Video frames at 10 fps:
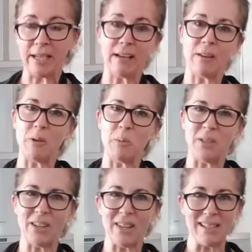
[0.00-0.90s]
And I thought, well,
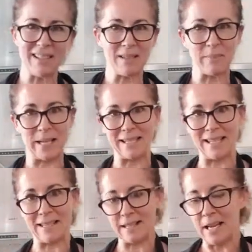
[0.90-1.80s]
no, that doesn't make
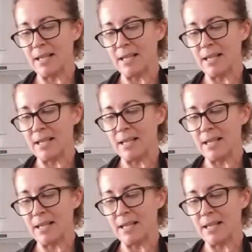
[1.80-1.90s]
sense.